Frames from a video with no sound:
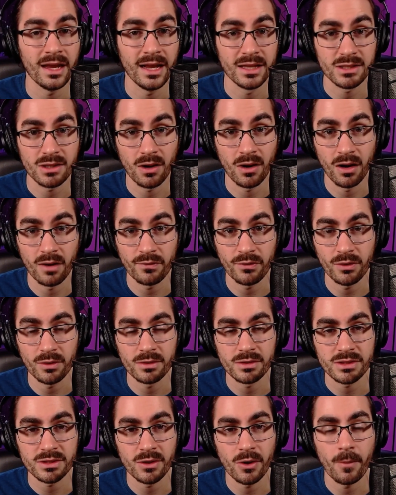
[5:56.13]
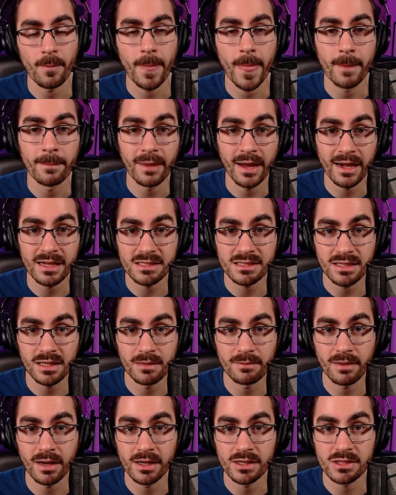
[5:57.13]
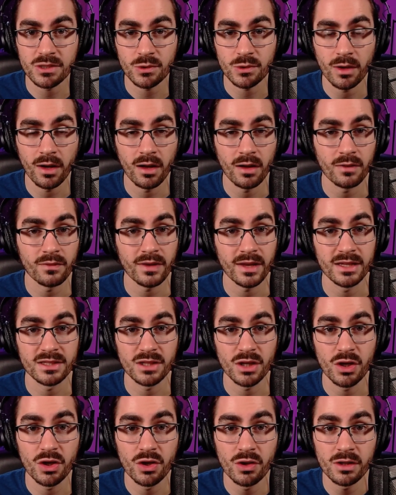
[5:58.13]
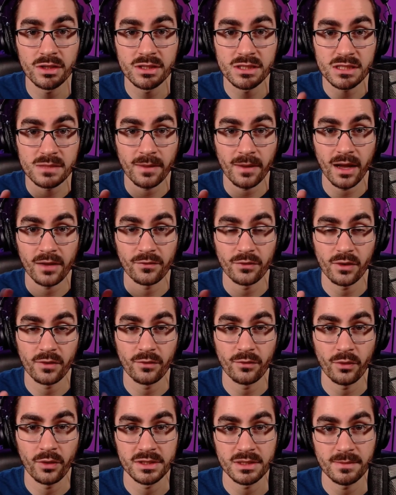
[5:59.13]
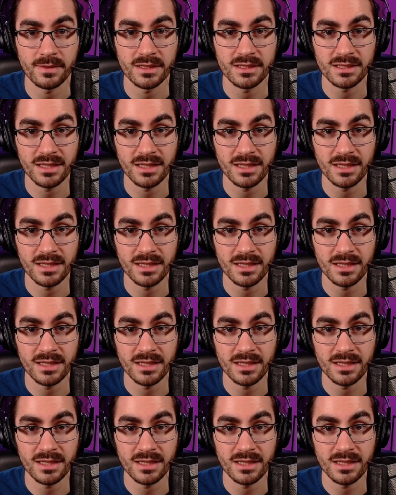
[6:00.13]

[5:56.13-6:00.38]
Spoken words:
It's awful. So -9 to -12 is a good spot for your voice to be